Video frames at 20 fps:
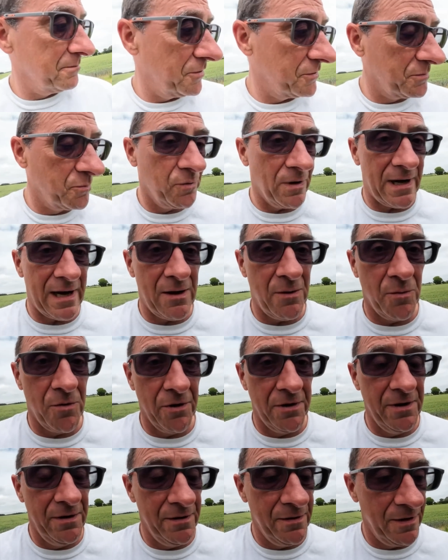I'm just out
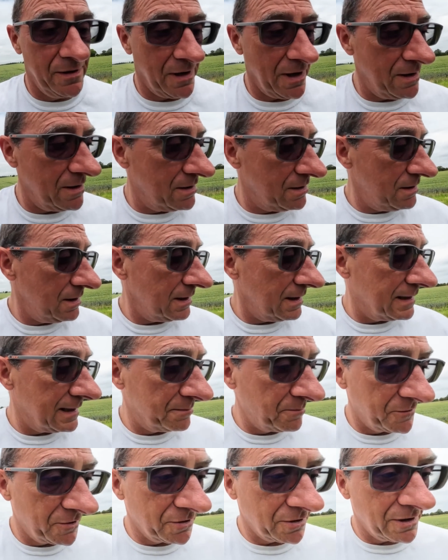walking the girl. I
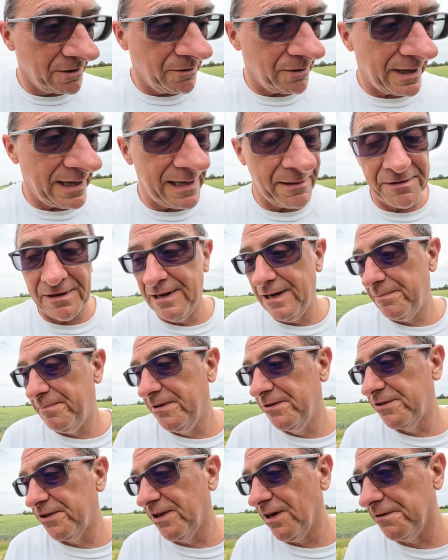am going to
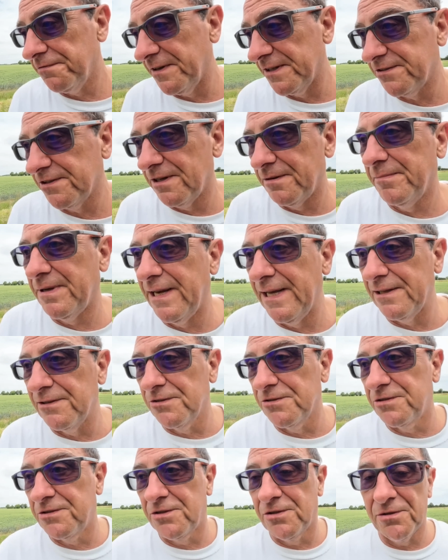nip into the office in a minute
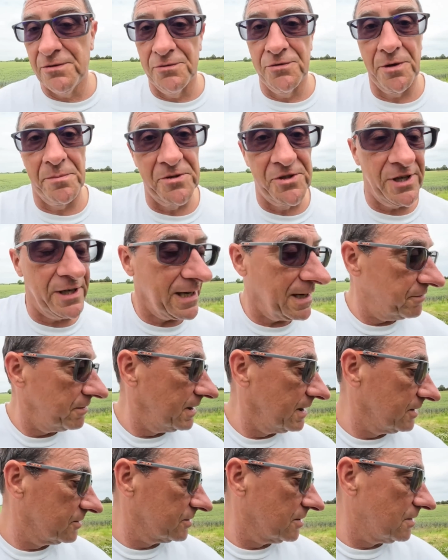just to double check
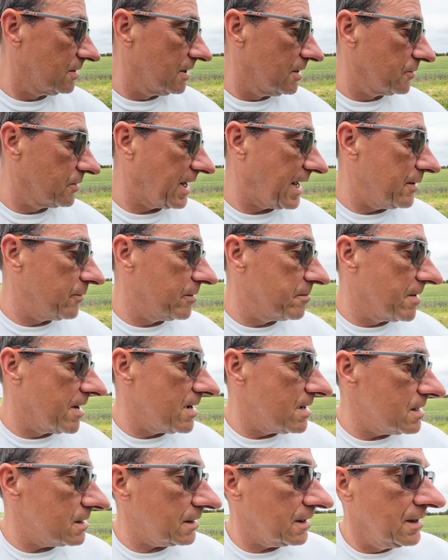everything's all okay with
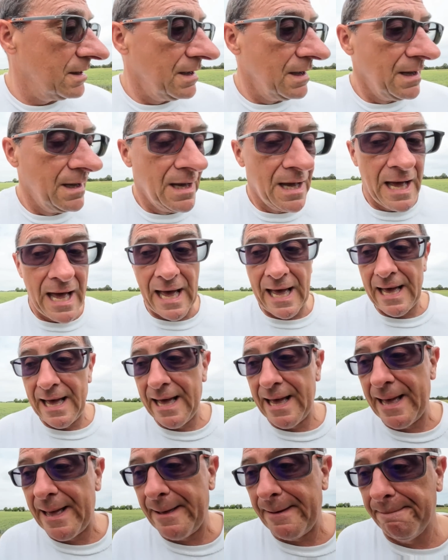Mark.
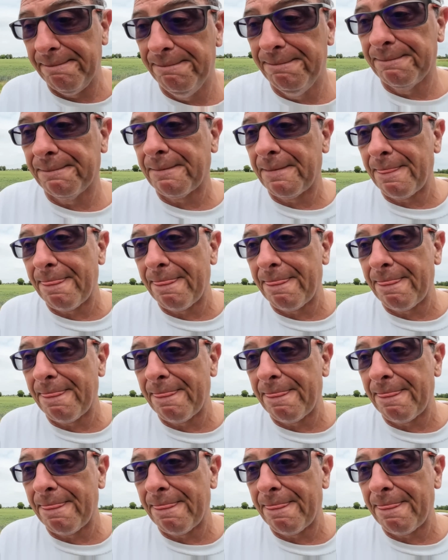And